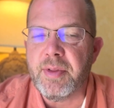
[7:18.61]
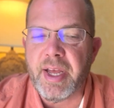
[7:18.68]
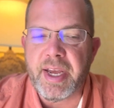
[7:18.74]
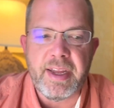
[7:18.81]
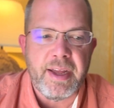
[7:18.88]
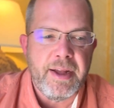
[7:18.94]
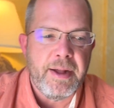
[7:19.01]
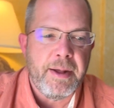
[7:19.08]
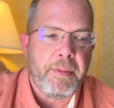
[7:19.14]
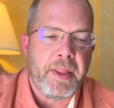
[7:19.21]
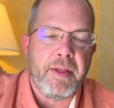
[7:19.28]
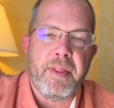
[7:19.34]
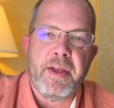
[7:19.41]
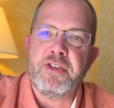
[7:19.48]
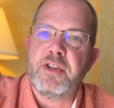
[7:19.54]
Like
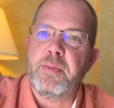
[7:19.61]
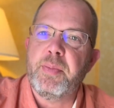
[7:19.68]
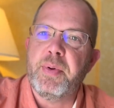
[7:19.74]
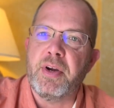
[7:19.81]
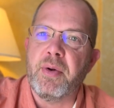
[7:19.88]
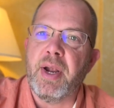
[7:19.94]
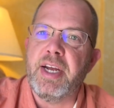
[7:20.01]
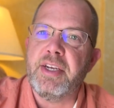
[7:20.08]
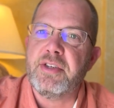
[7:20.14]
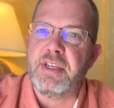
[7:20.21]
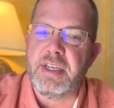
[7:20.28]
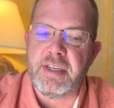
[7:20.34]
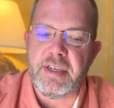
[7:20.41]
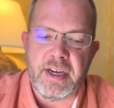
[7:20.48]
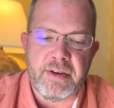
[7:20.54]
there's a
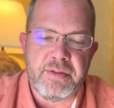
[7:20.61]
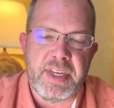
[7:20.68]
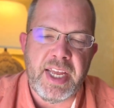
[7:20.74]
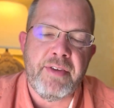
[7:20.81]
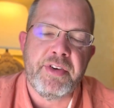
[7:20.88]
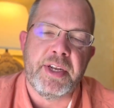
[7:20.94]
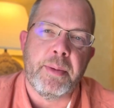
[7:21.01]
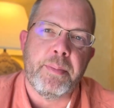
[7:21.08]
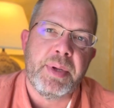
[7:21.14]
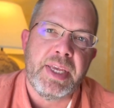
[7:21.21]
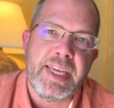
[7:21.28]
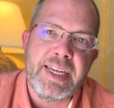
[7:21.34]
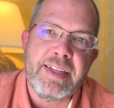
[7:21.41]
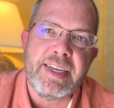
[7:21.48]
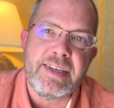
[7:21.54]
progression of David
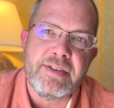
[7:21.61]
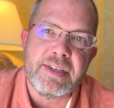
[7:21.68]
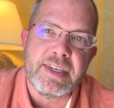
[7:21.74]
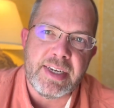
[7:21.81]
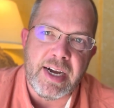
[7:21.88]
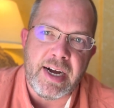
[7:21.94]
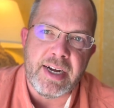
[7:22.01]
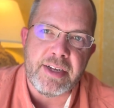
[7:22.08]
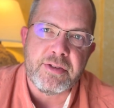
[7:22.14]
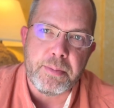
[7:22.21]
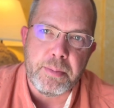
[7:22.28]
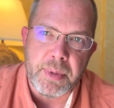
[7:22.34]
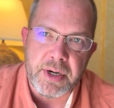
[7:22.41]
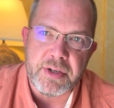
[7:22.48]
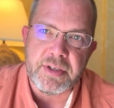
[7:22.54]
appealing to God's
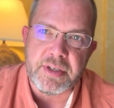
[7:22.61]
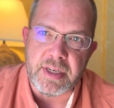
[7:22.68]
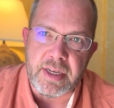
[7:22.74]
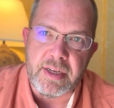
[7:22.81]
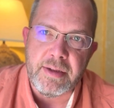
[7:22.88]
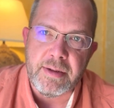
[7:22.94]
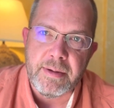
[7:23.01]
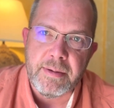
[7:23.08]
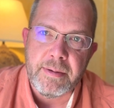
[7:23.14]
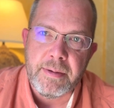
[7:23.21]
mercy,